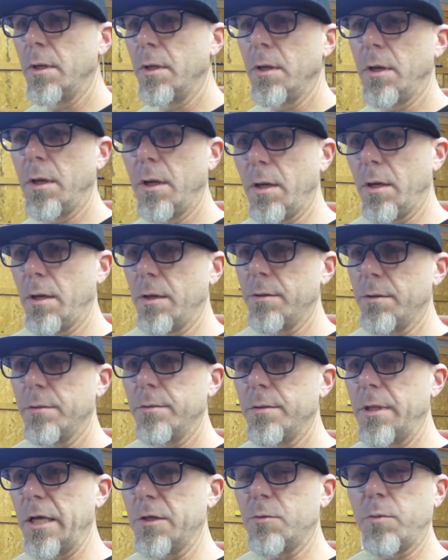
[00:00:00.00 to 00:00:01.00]

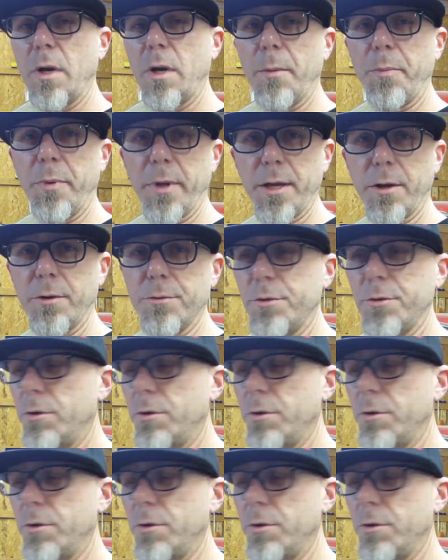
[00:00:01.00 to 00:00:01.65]
That's what I plan on